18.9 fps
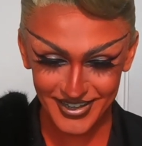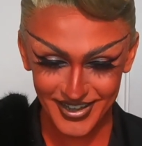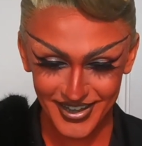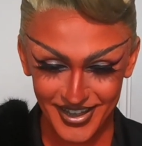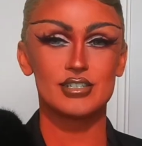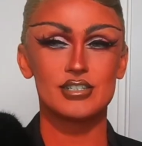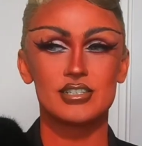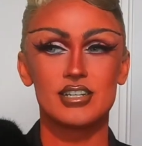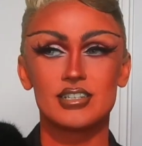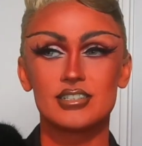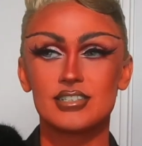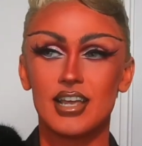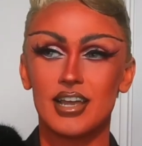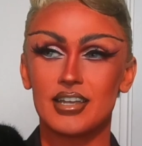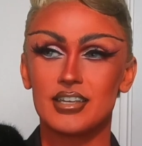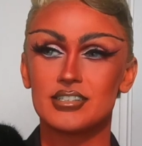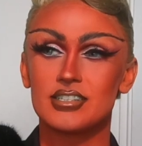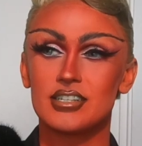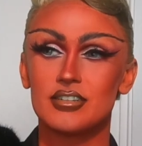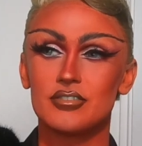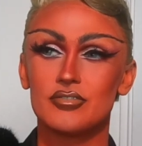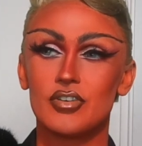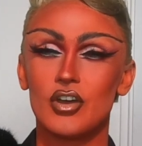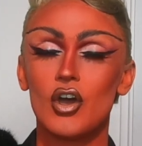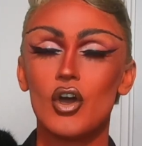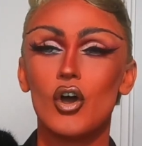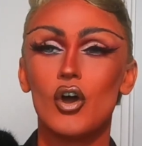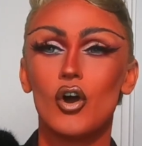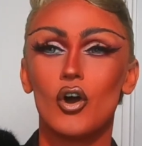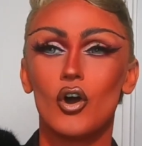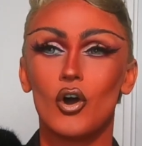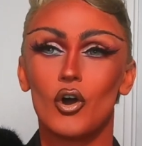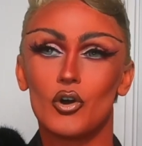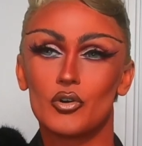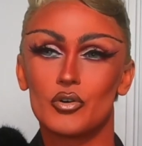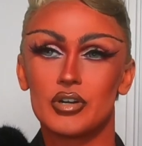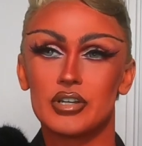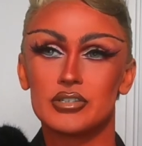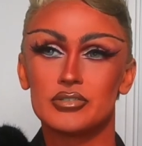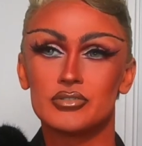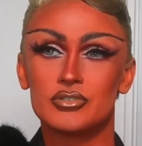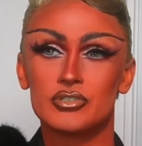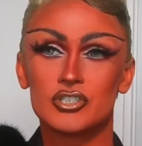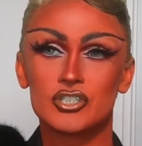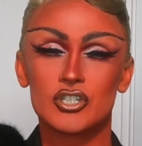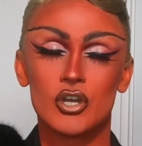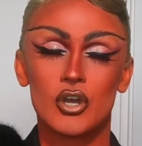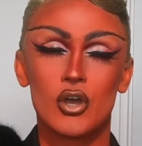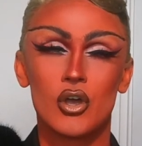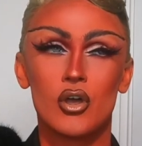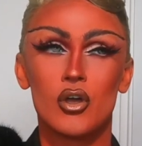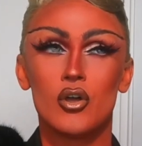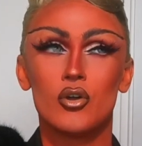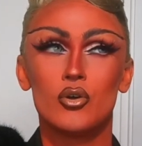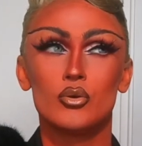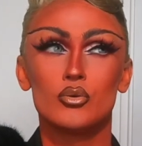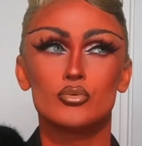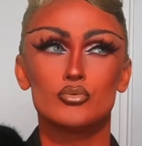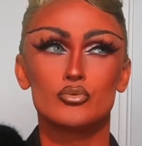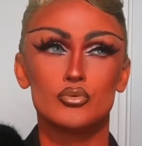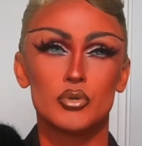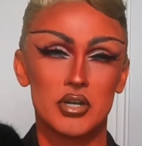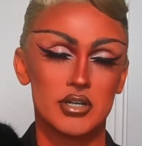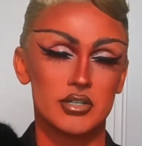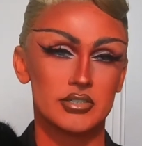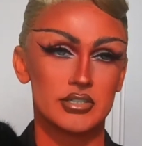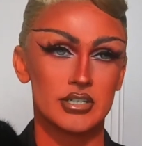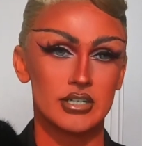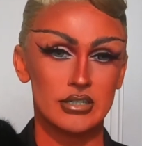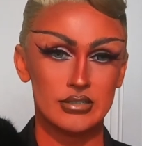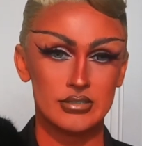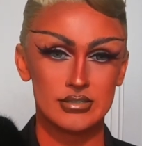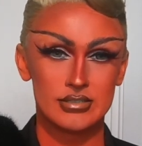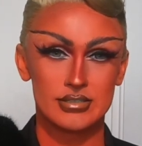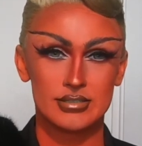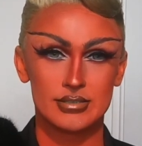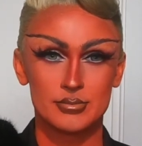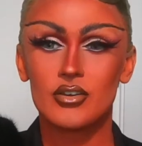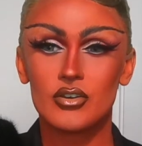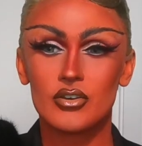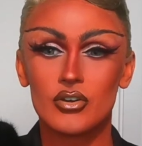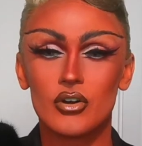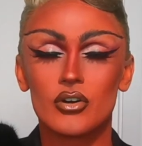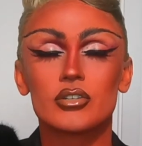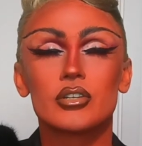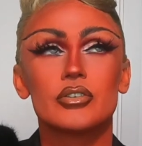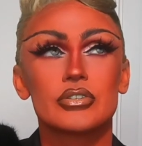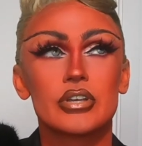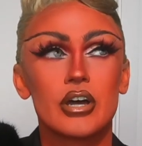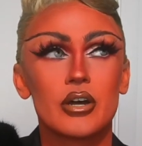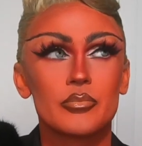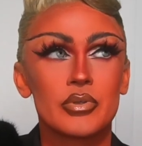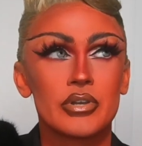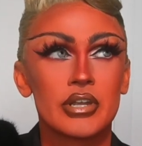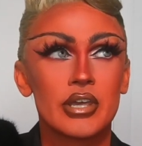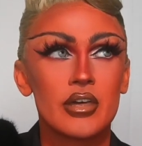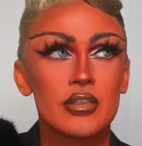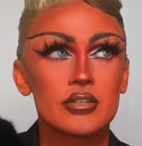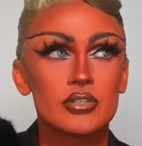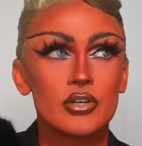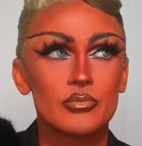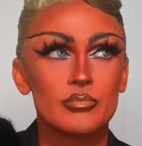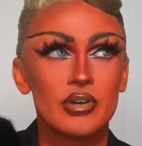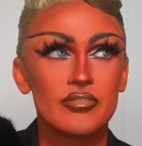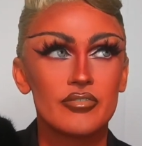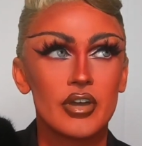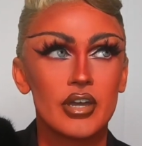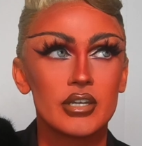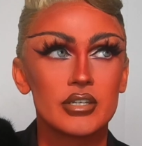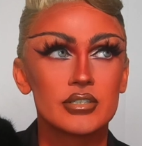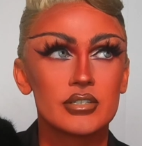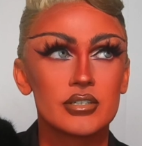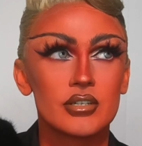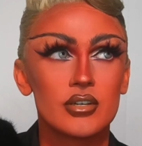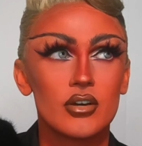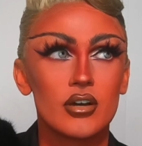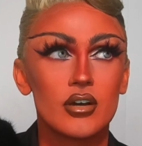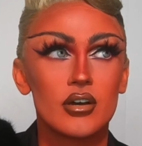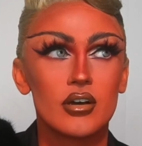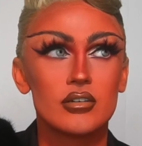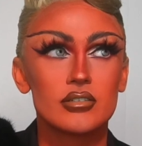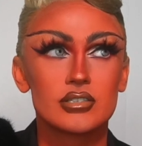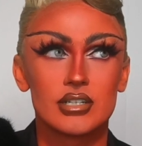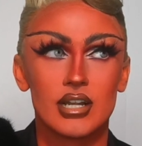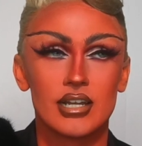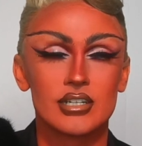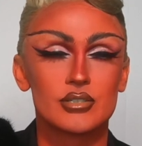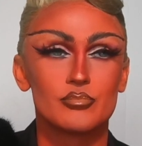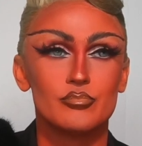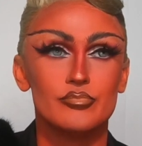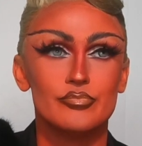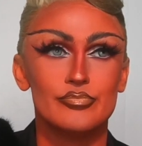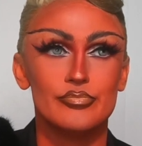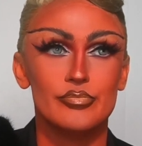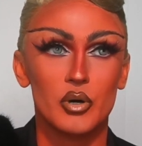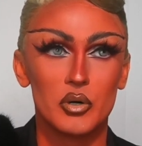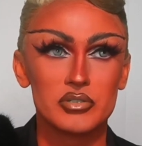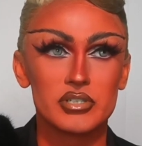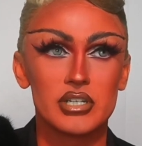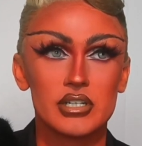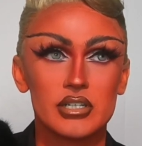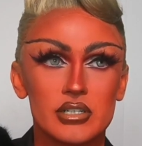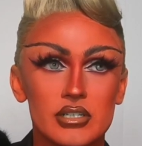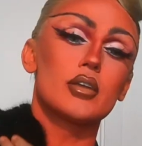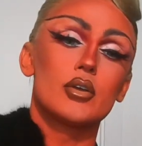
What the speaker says: This is Executive Orange Realness. God knows how I'm gonna get this off my face / body.